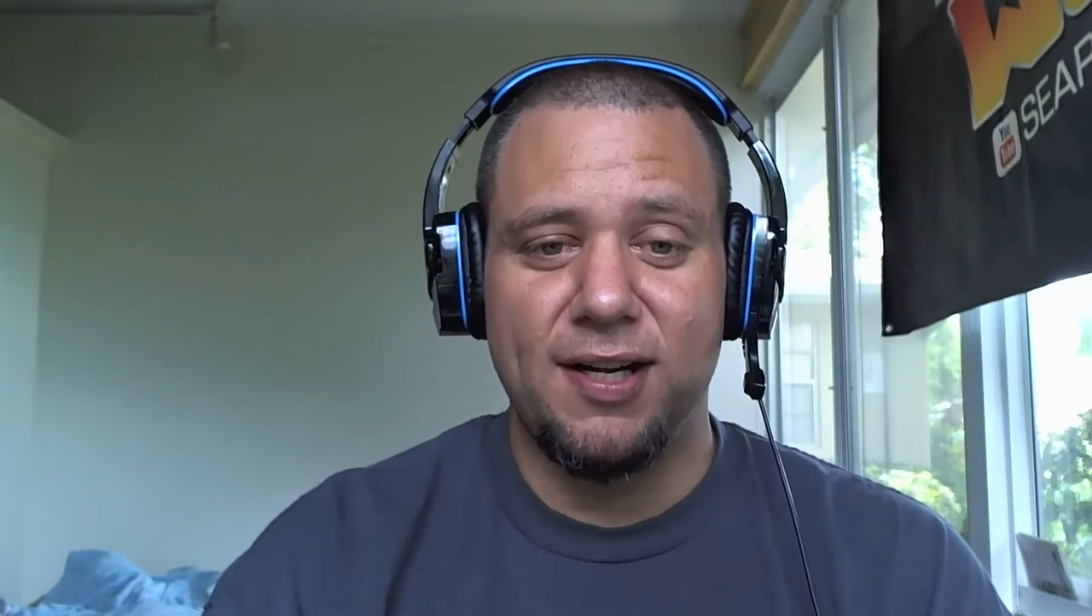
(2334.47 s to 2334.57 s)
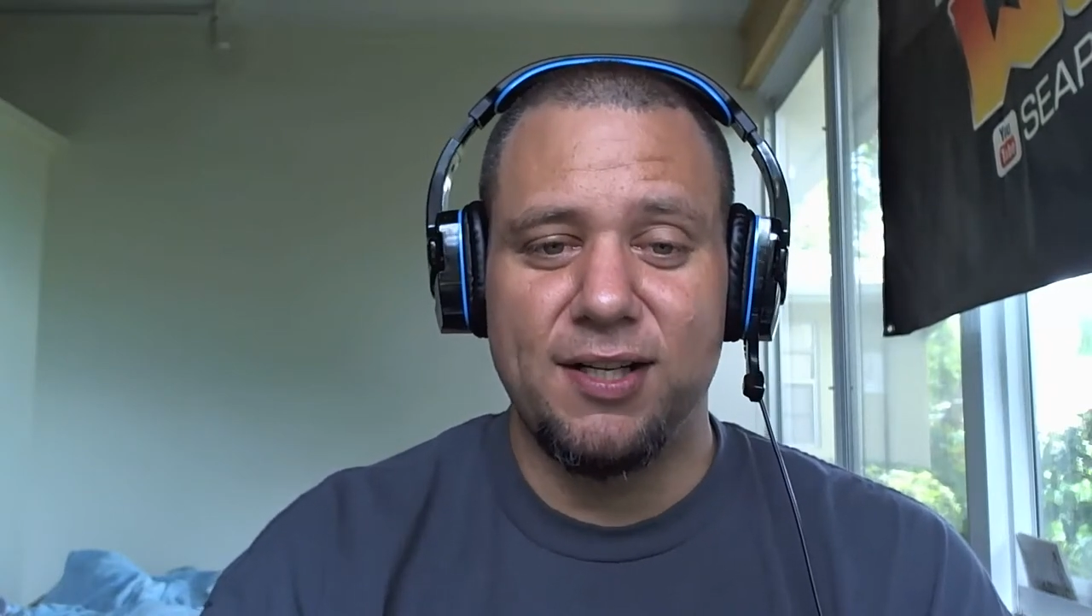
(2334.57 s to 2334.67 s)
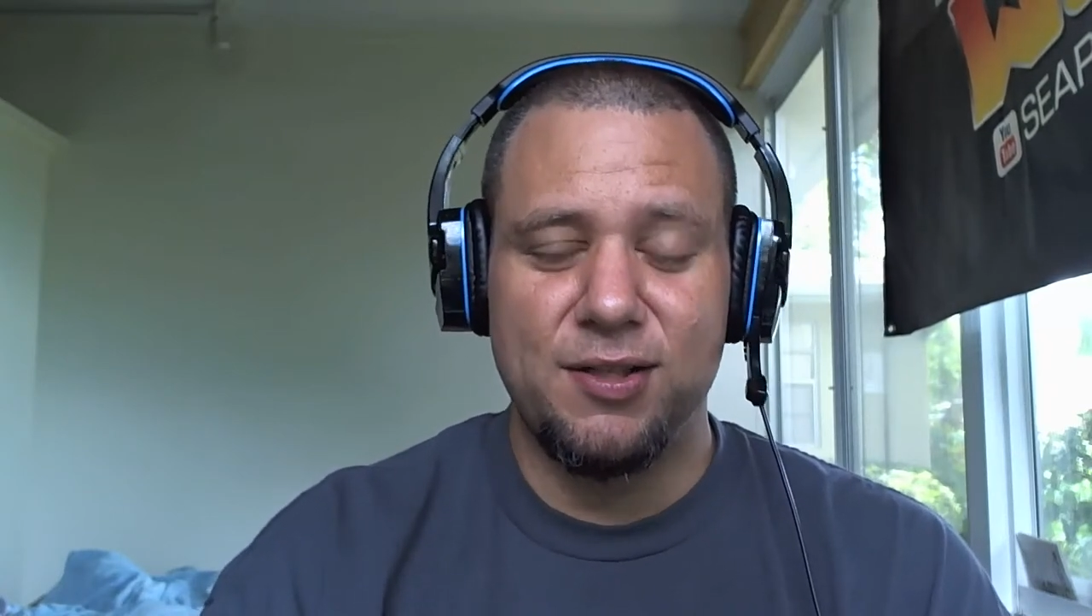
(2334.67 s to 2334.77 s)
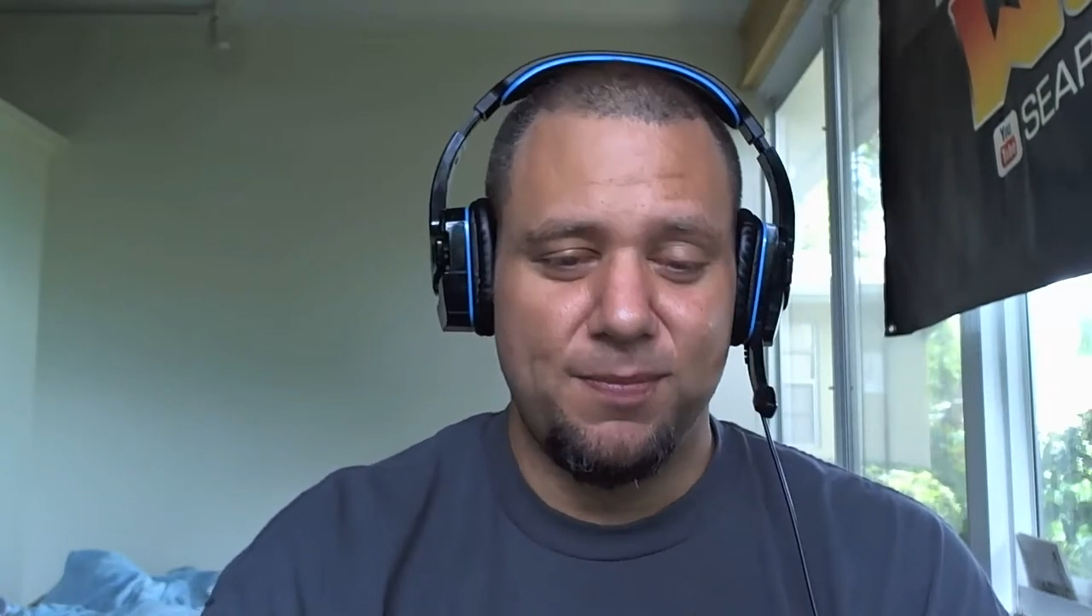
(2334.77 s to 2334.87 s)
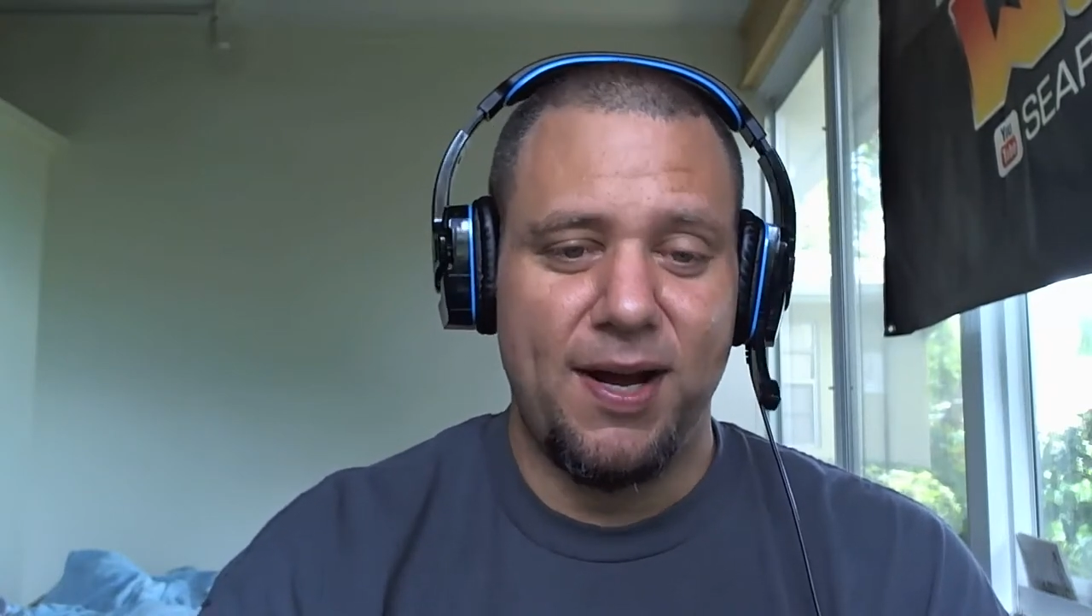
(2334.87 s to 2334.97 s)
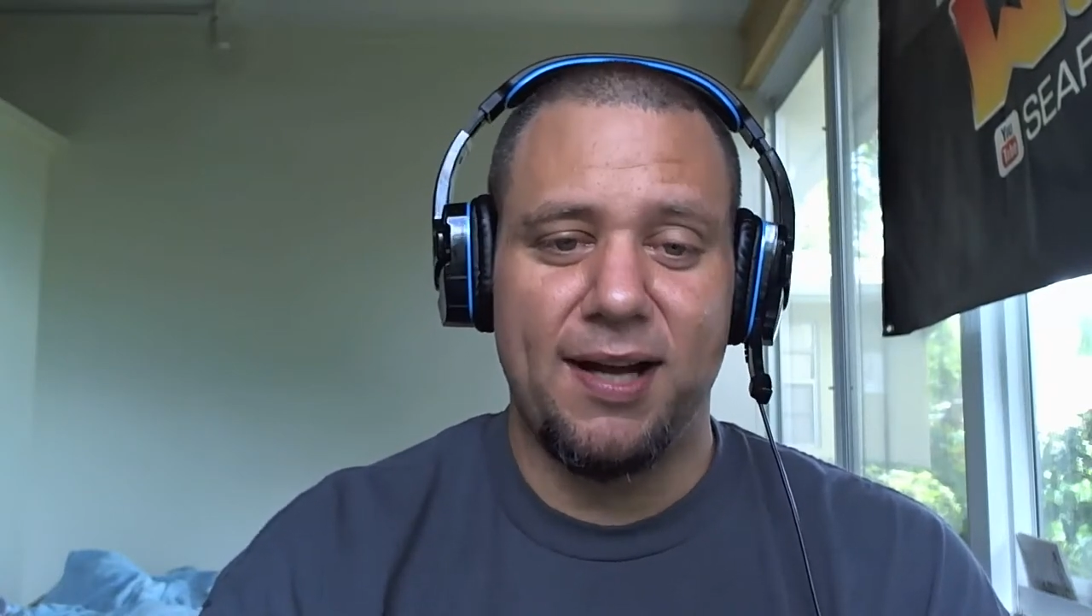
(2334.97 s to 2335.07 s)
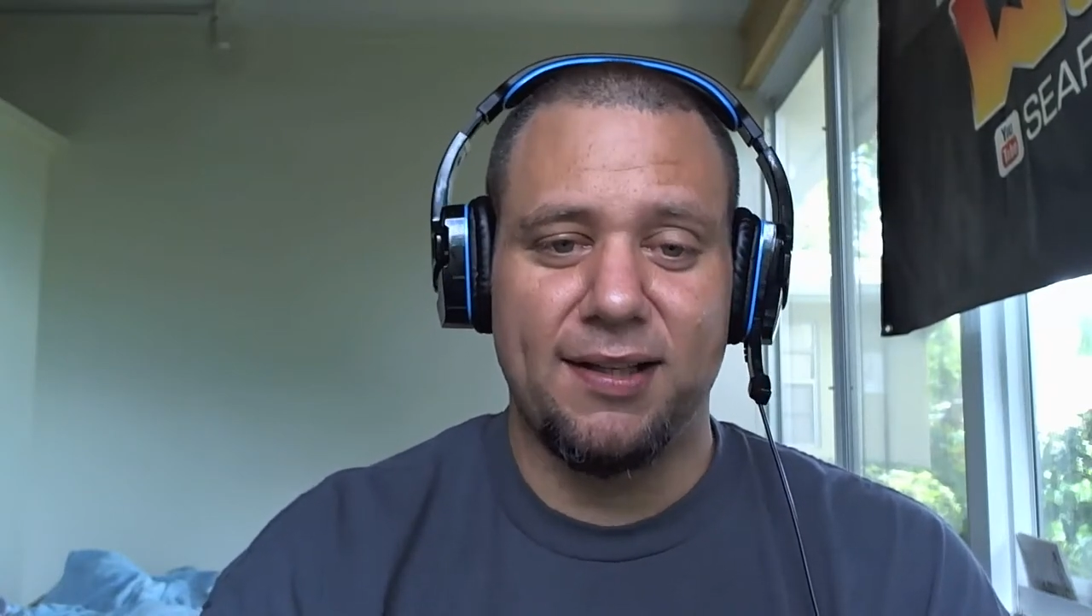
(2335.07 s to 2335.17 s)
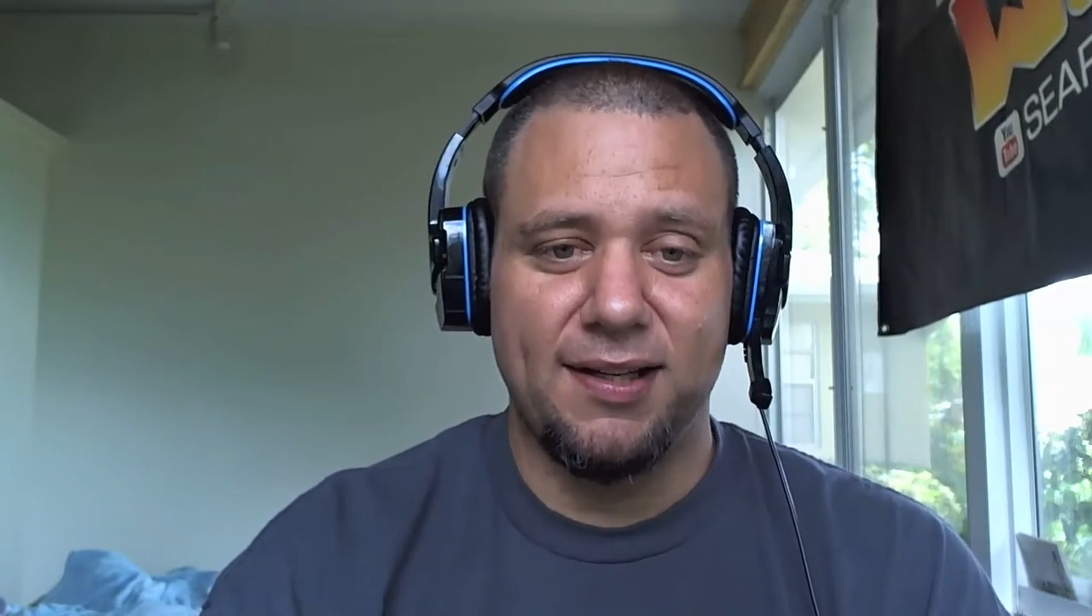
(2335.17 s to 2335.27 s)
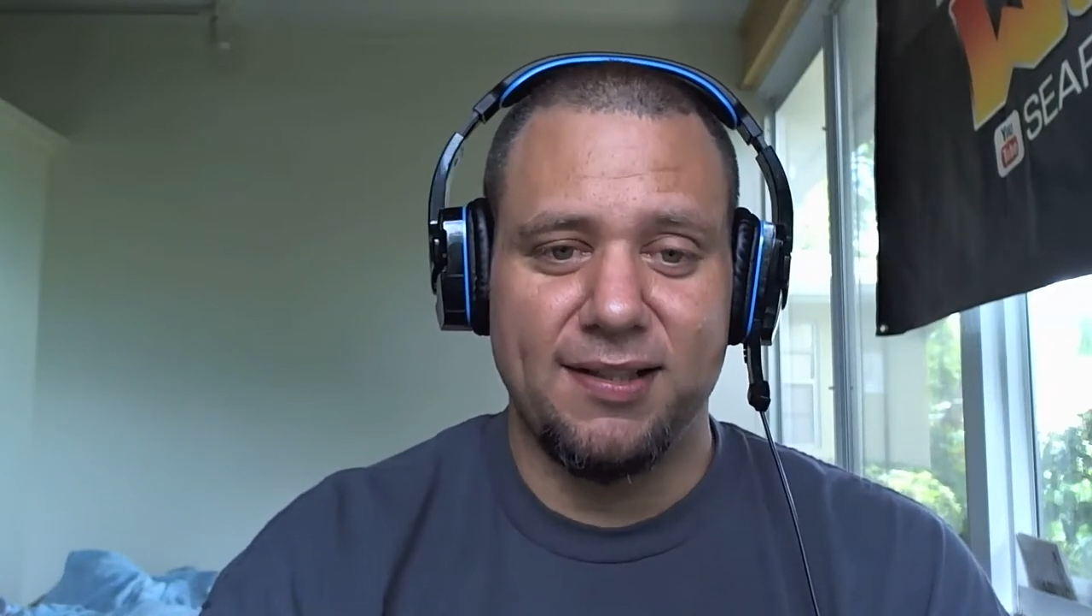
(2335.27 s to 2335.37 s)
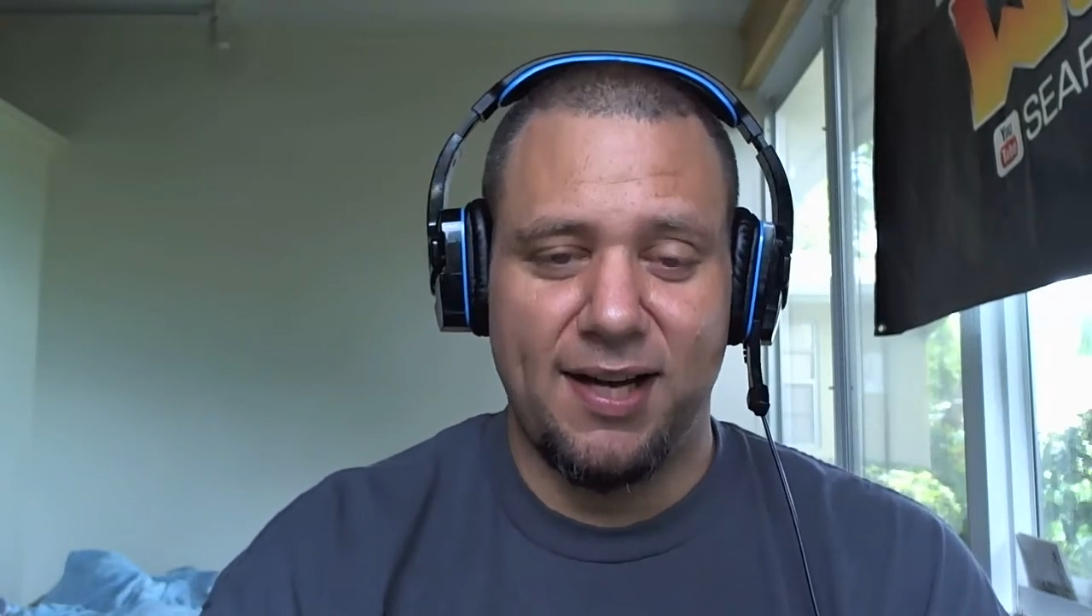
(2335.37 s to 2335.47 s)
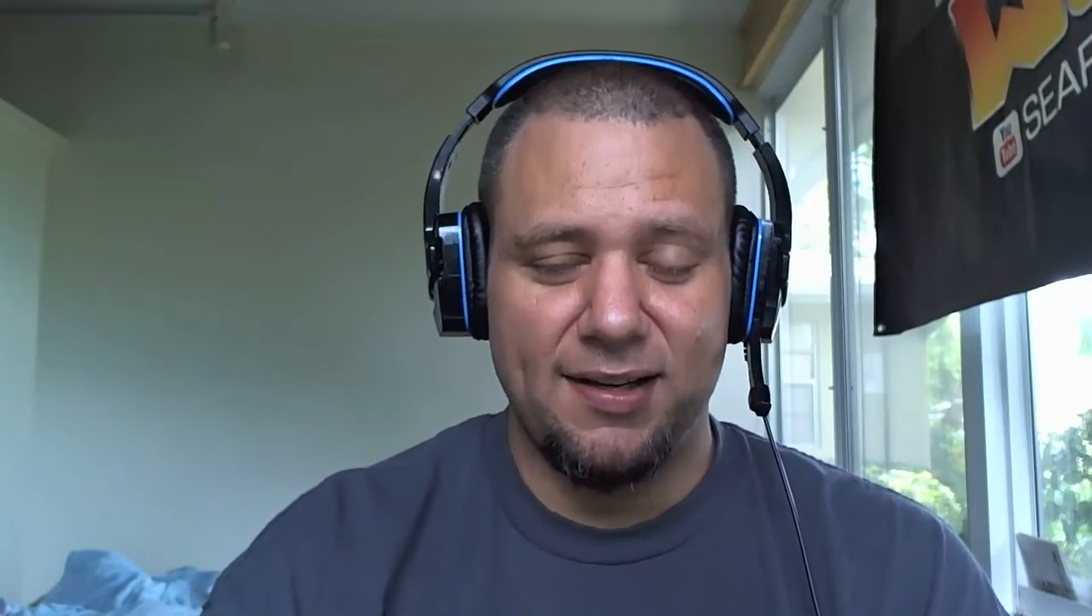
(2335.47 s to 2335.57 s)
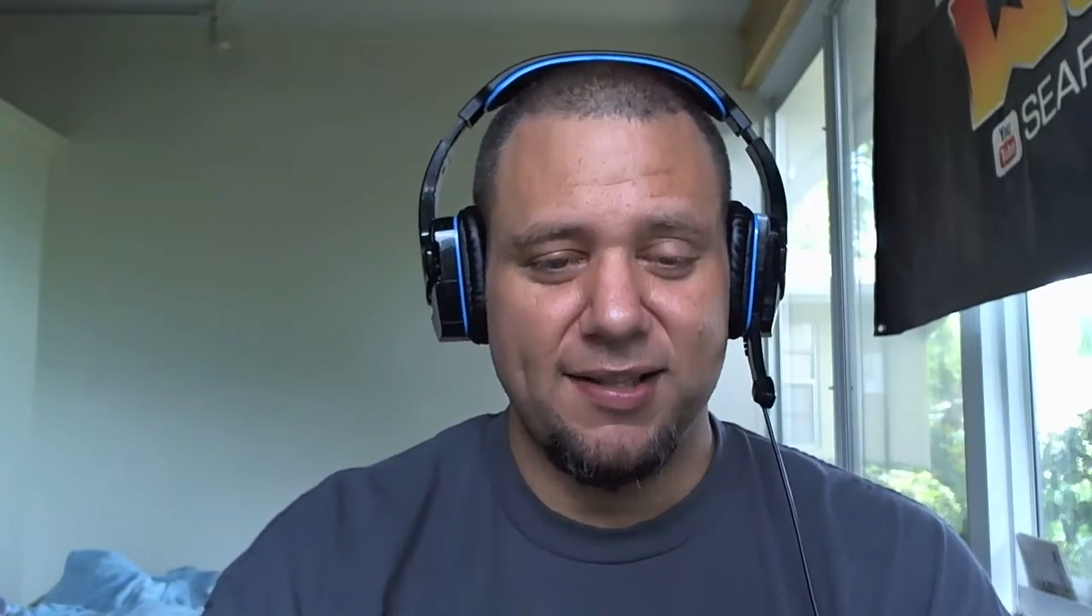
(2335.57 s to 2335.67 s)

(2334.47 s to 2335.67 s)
get you back that entire